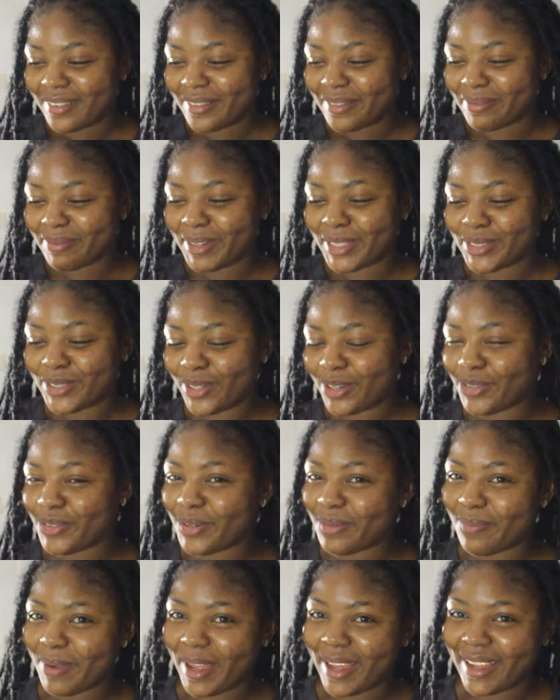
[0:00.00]
my
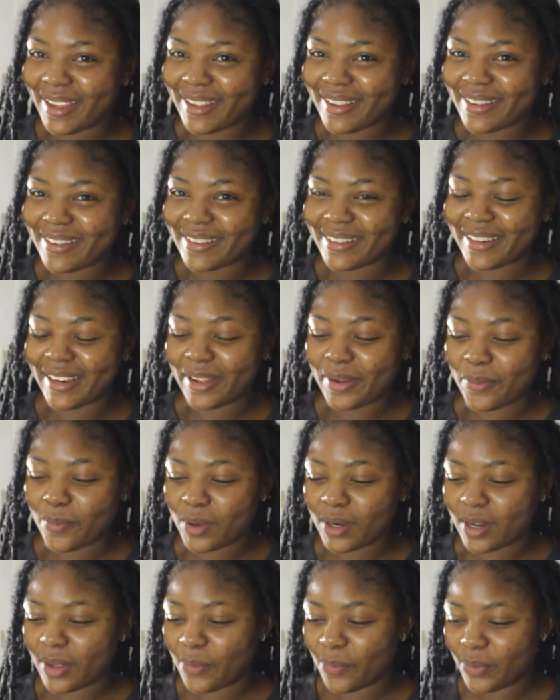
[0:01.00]
toiletry bag, like
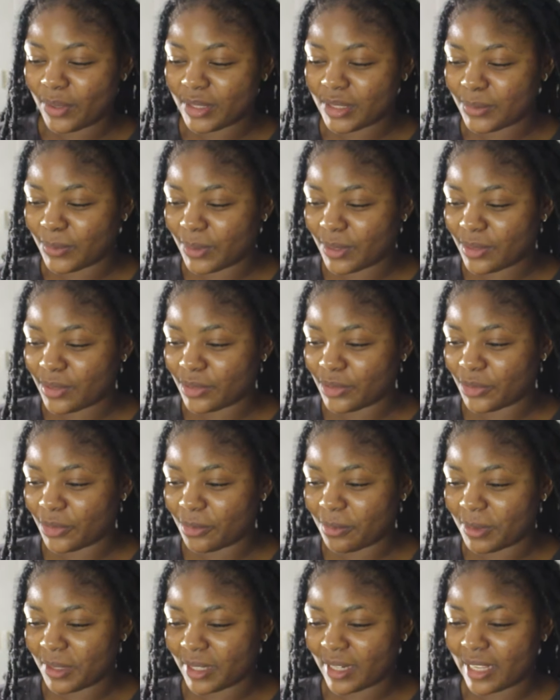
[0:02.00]
what I went with to
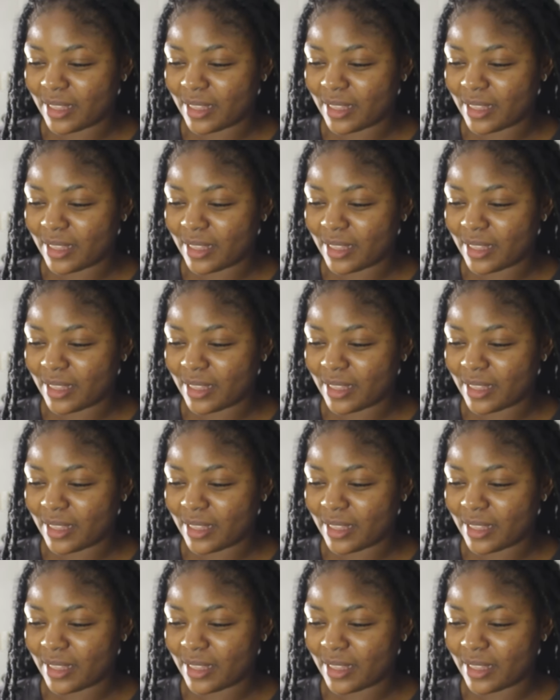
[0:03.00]
Joburg,